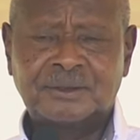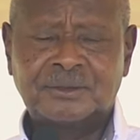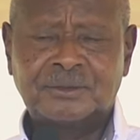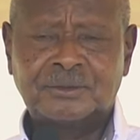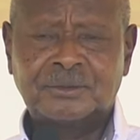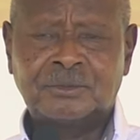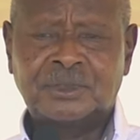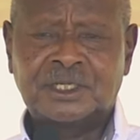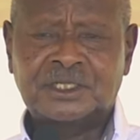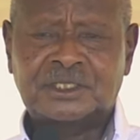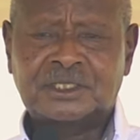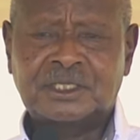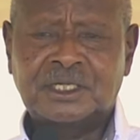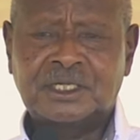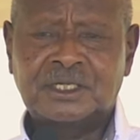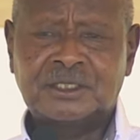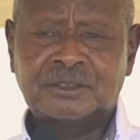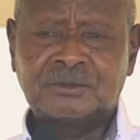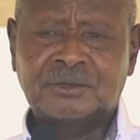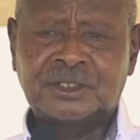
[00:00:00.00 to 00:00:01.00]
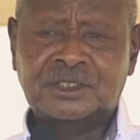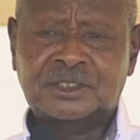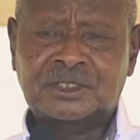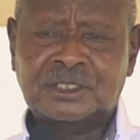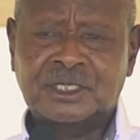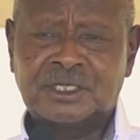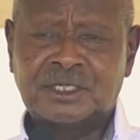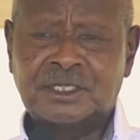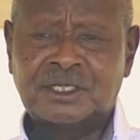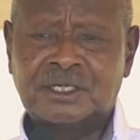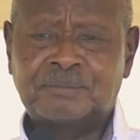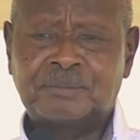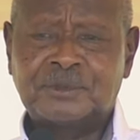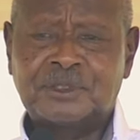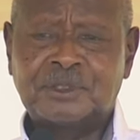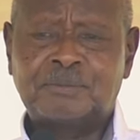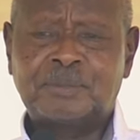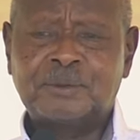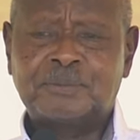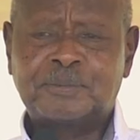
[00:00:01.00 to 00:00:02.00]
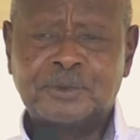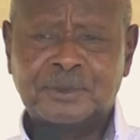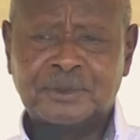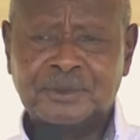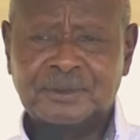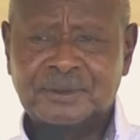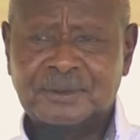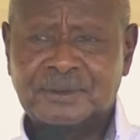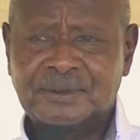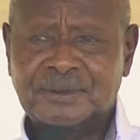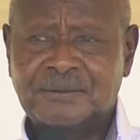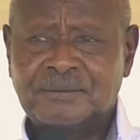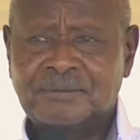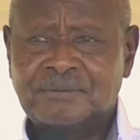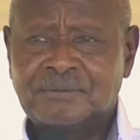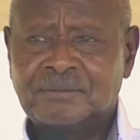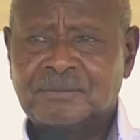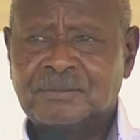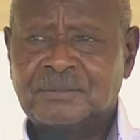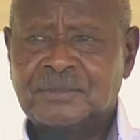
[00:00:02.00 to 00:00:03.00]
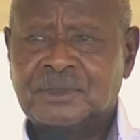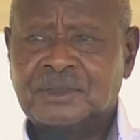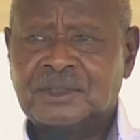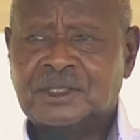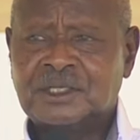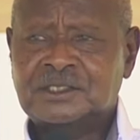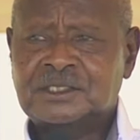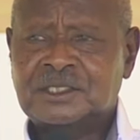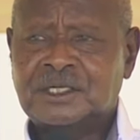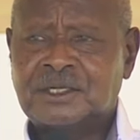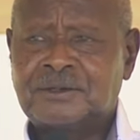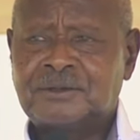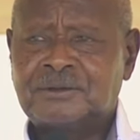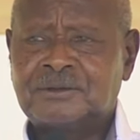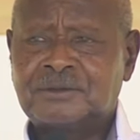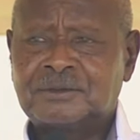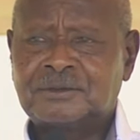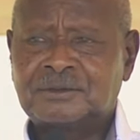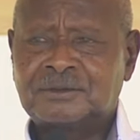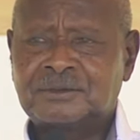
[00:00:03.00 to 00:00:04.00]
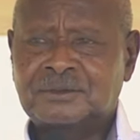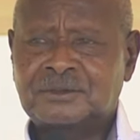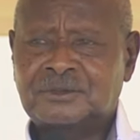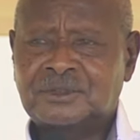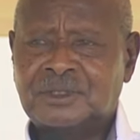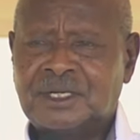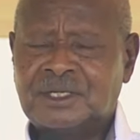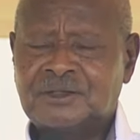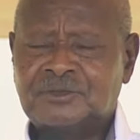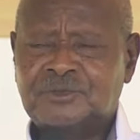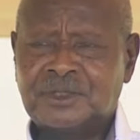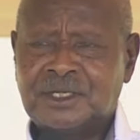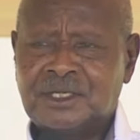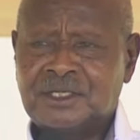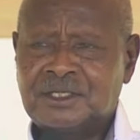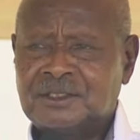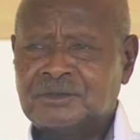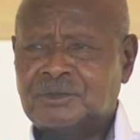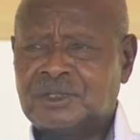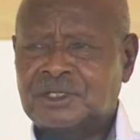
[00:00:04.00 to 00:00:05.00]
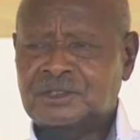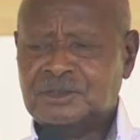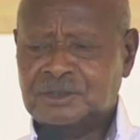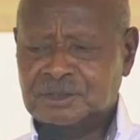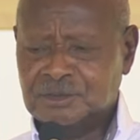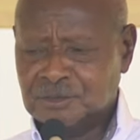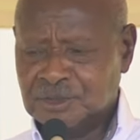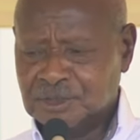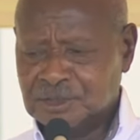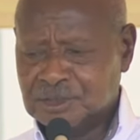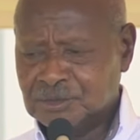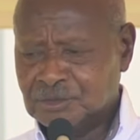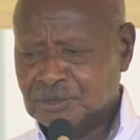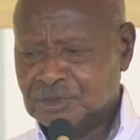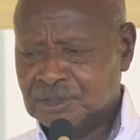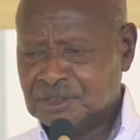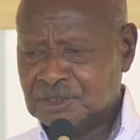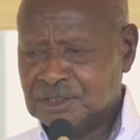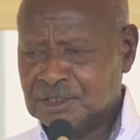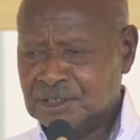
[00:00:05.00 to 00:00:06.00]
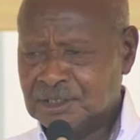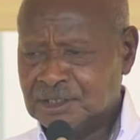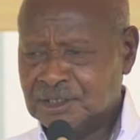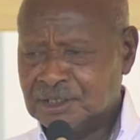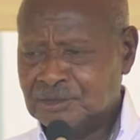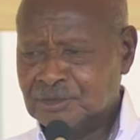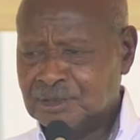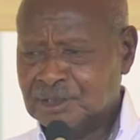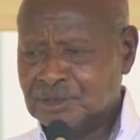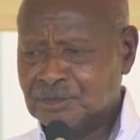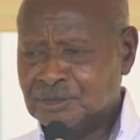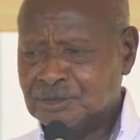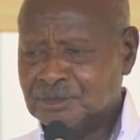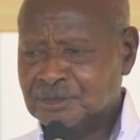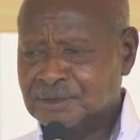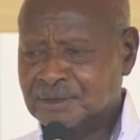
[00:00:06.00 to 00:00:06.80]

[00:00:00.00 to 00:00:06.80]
What can help the people? That's how. So I find what Generalu